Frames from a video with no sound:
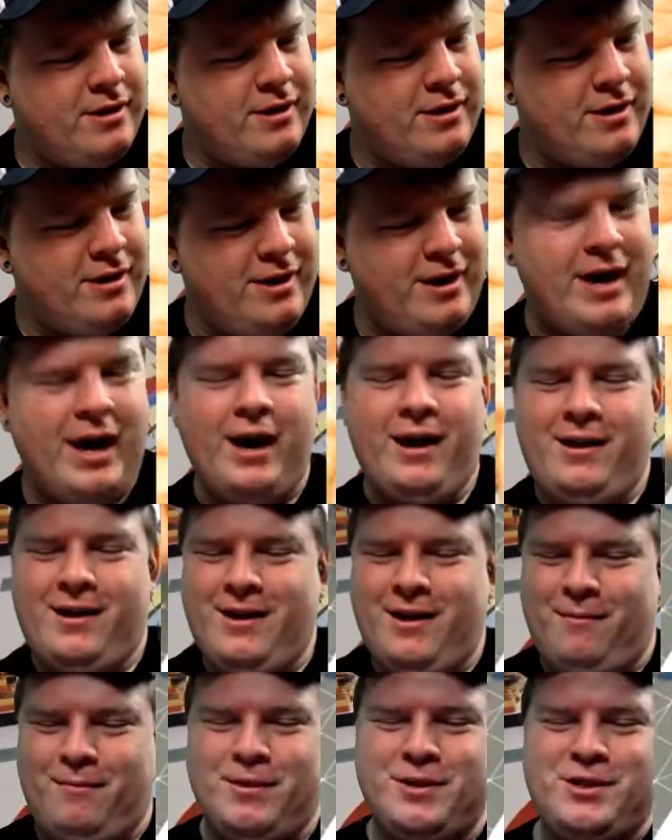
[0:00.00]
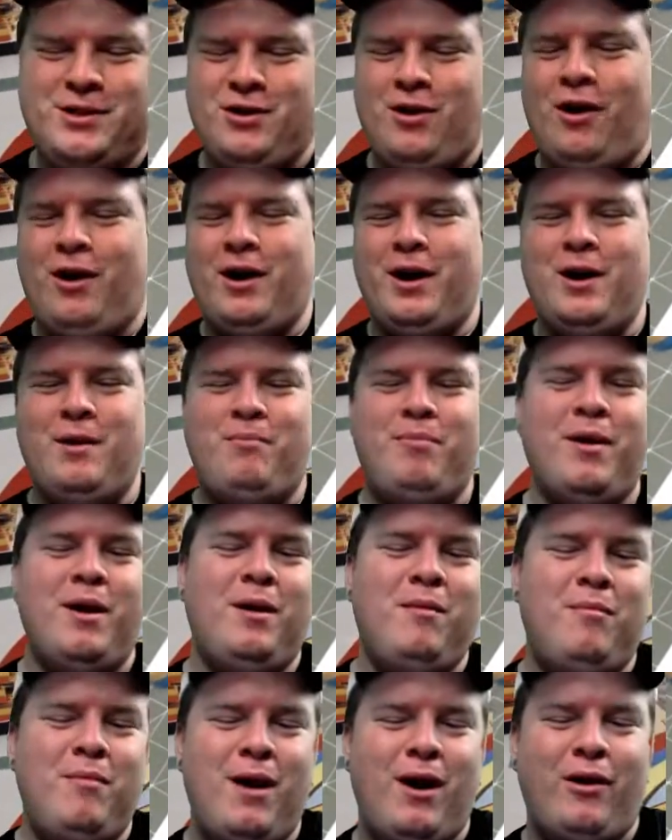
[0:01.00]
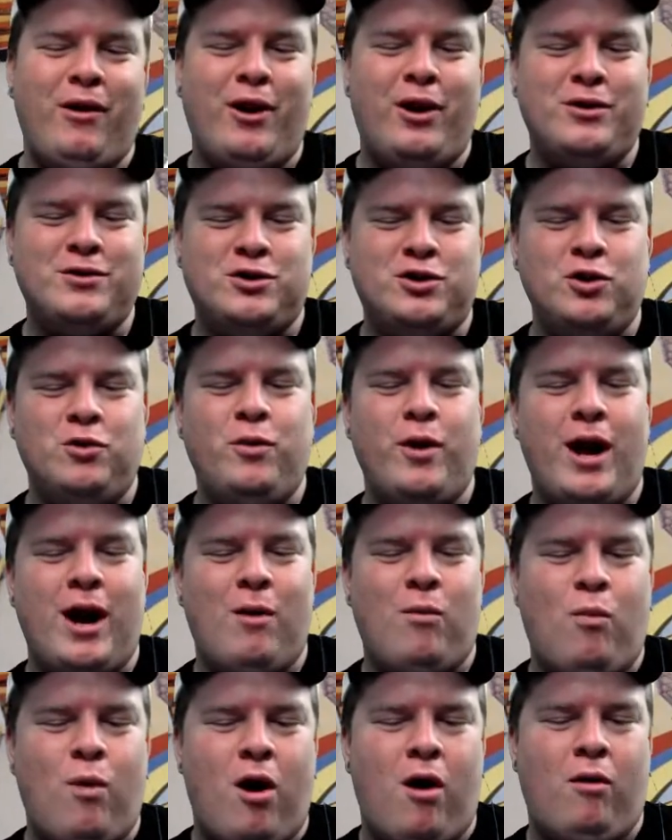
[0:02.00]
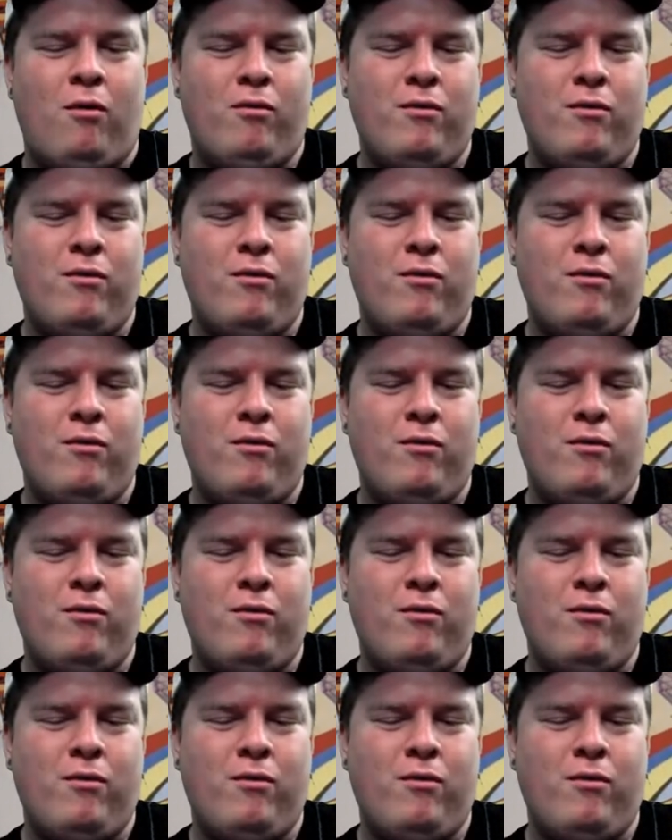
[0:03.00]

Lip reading: yeah, I'm a strong independent male and I'll do what I want.